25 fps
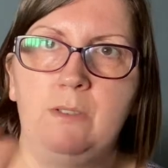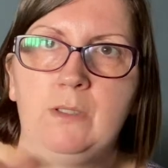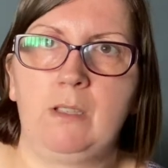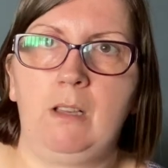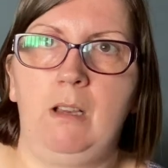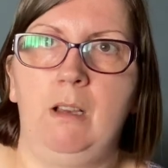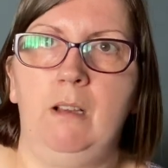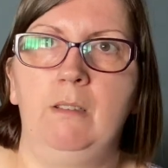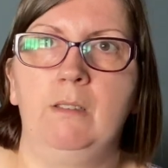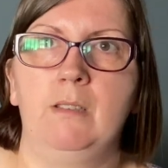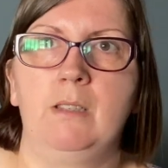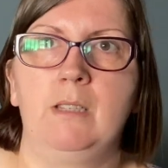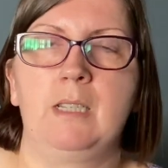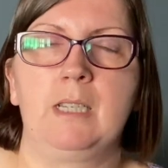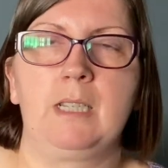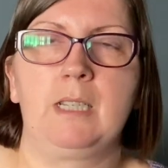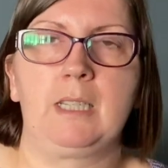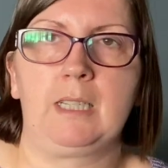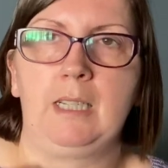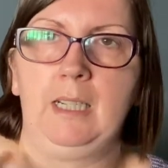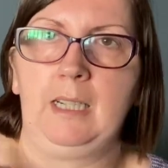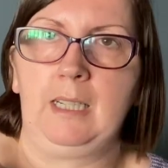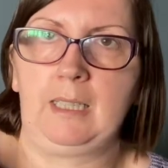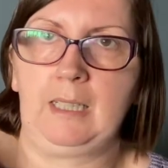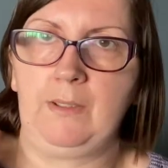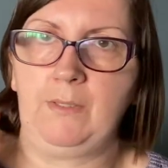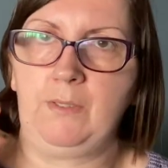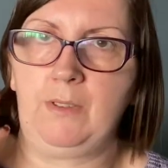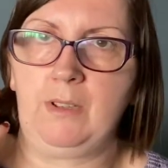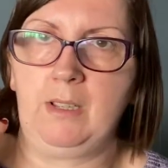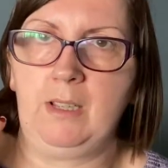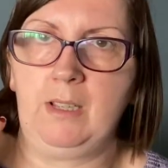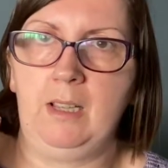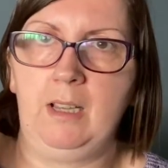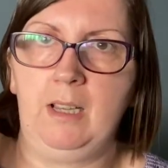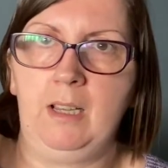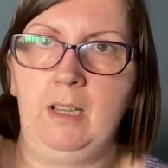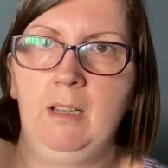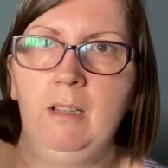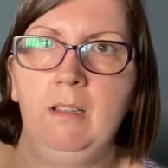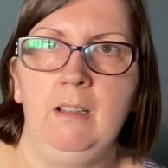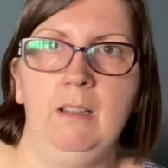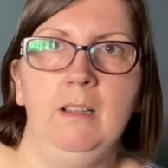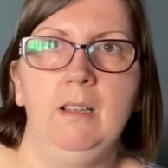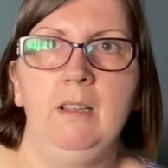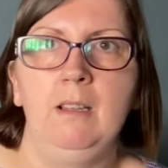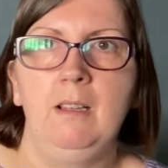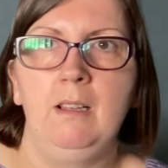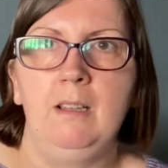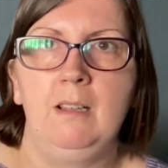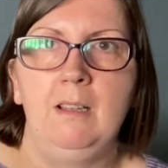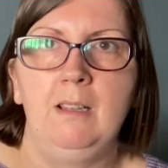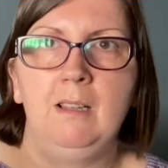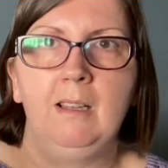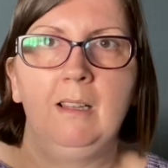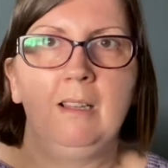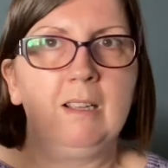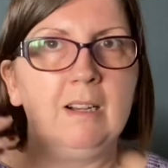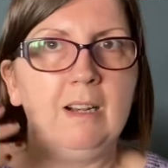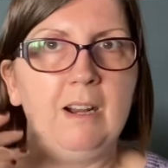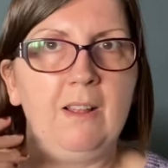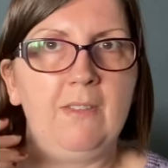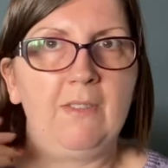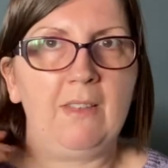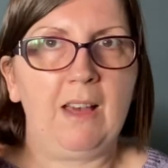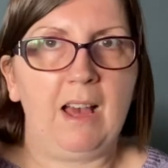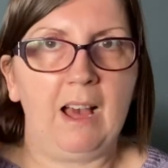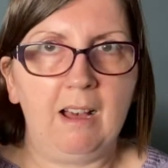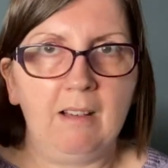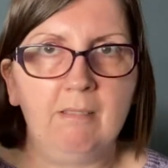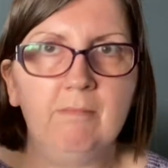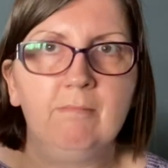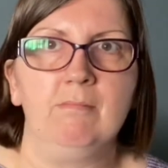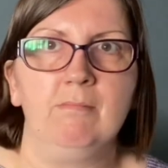on to kind of give you, you know, that